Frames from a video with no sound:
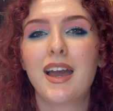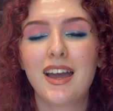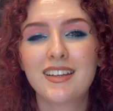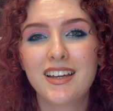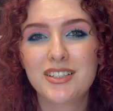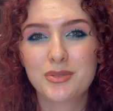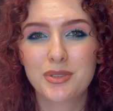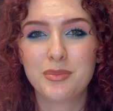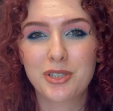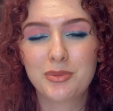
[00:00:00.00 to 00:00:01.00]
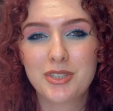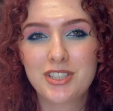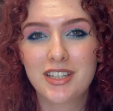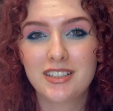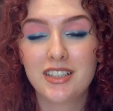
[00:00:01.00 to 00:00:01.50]
Hi guys, welcome back to my
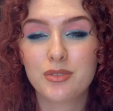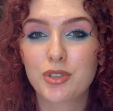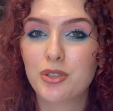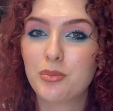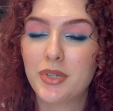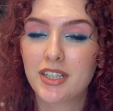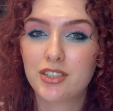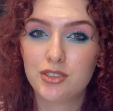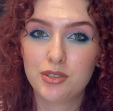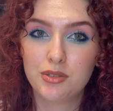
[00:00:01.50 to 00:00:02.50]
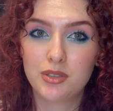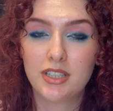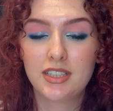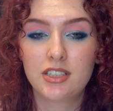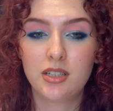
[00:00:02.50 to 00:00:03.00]
channel and welcome back to
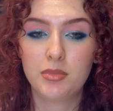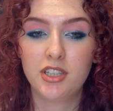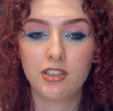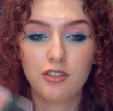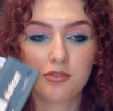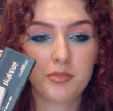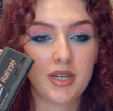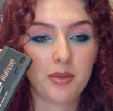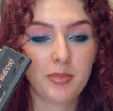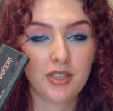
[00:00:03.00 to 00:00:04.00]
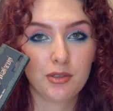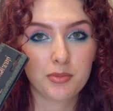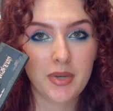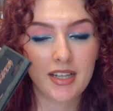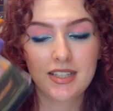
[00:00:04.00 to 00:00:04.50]
another update of my Pendos
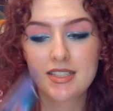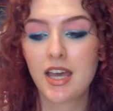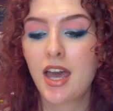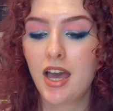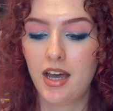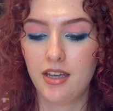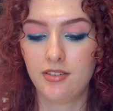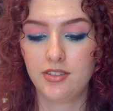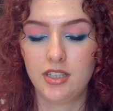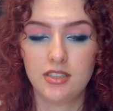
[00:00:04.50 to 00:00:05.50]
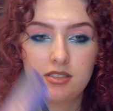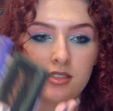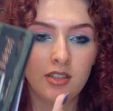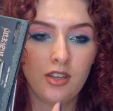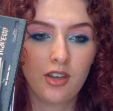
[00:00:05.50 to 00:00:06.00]
palettes. I have
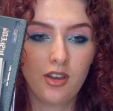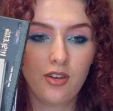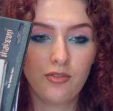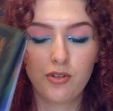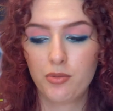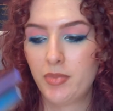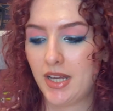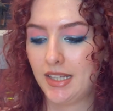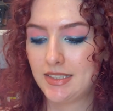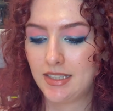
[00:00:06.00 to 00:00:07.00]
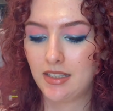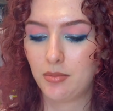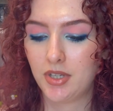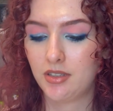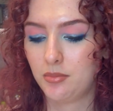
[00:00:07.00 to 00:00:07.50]
these 4 palettes that I'm
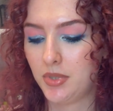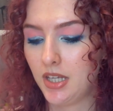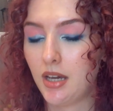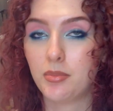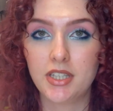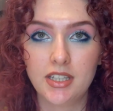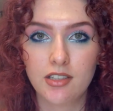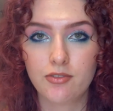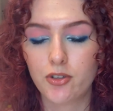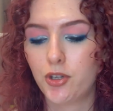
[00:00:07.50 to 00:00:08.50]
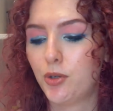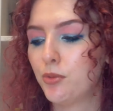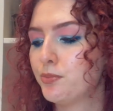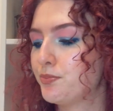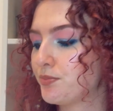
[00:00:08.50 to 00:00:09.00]
gonna be updating for you